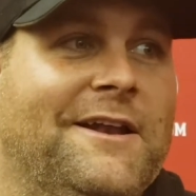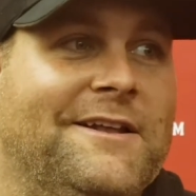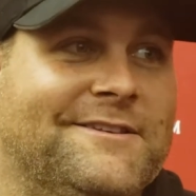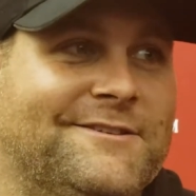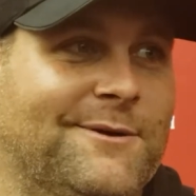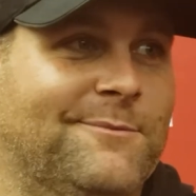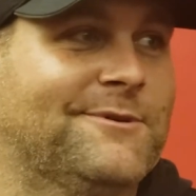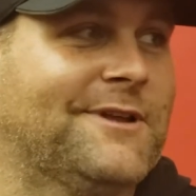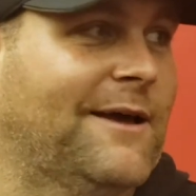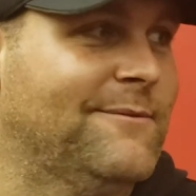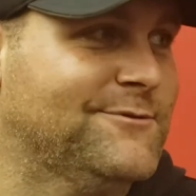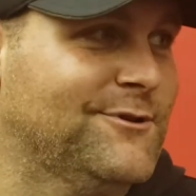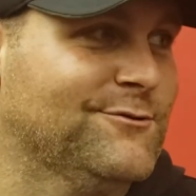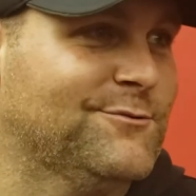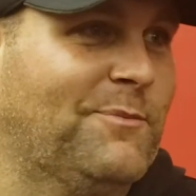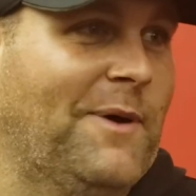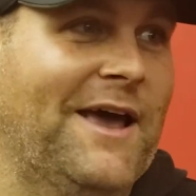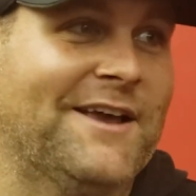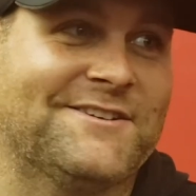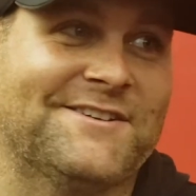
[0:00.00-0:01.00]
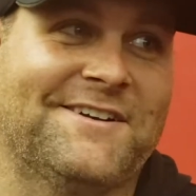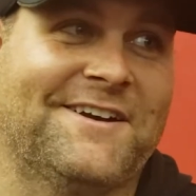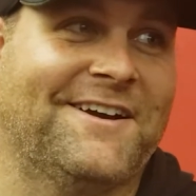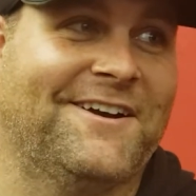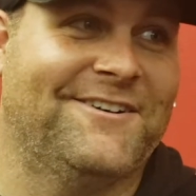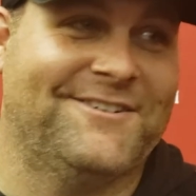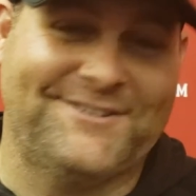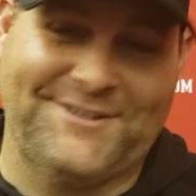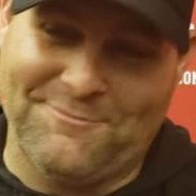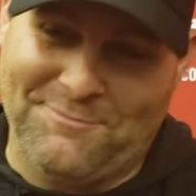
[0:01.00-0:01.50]
And sometimes those passionate
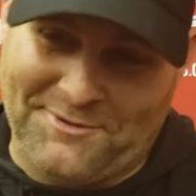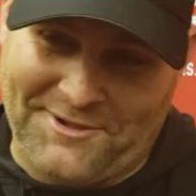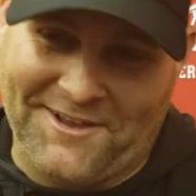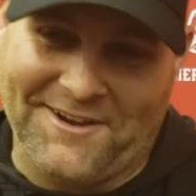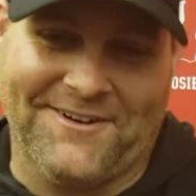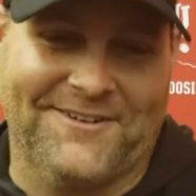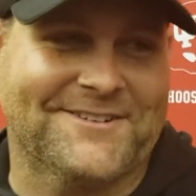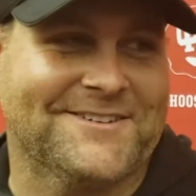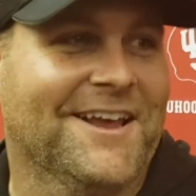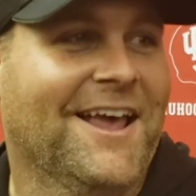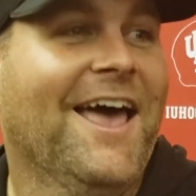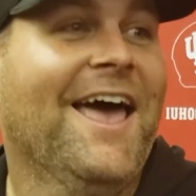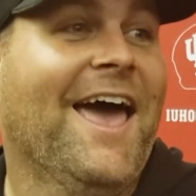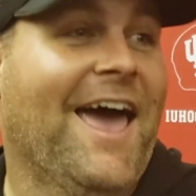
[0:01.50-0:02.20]
energy players